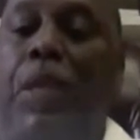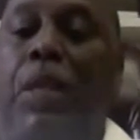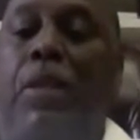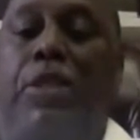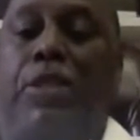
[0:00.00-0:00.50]

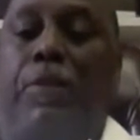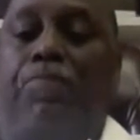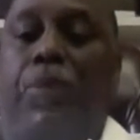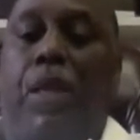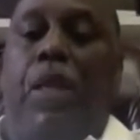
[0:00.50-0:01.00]
Listen,
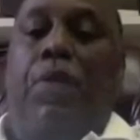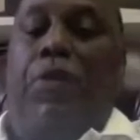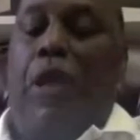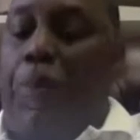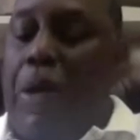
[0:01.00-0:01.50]

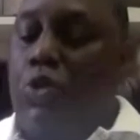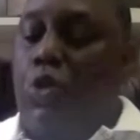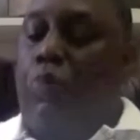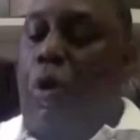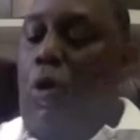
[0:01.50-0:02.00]
the
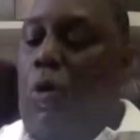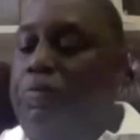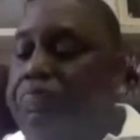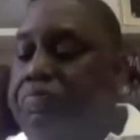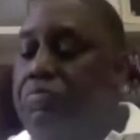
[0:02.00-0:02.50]
Apostle Paul
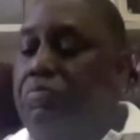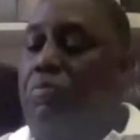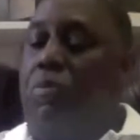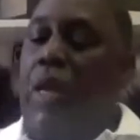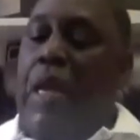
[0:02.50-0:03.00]

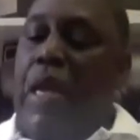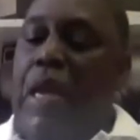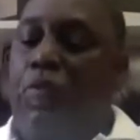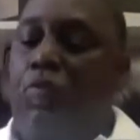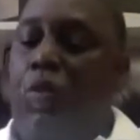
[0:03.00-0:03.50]

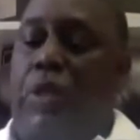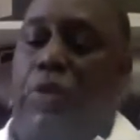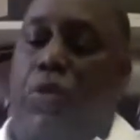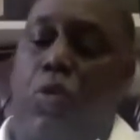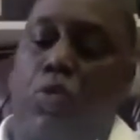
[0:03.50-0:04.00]
even wrote
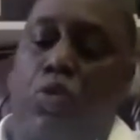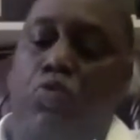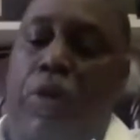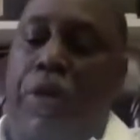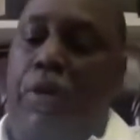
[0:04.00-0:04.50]
that those who
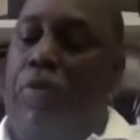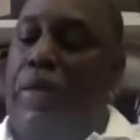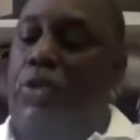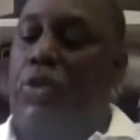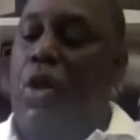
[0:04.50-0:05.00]
run in a
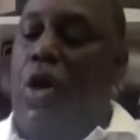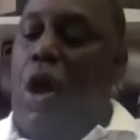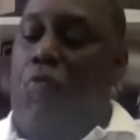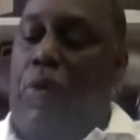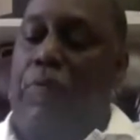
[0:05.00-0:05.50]
race
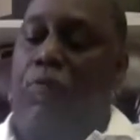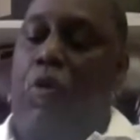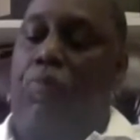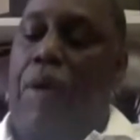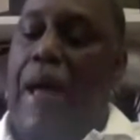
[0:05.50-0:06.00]
are running
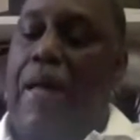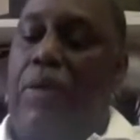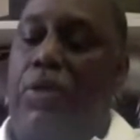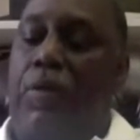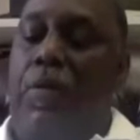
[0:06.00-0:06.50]
for a
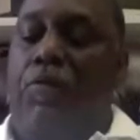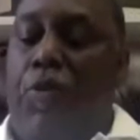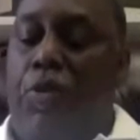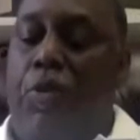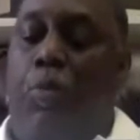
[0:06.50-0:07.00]
prize.
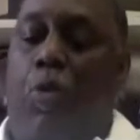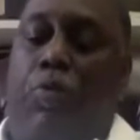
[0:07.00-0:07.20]
Furthermore, the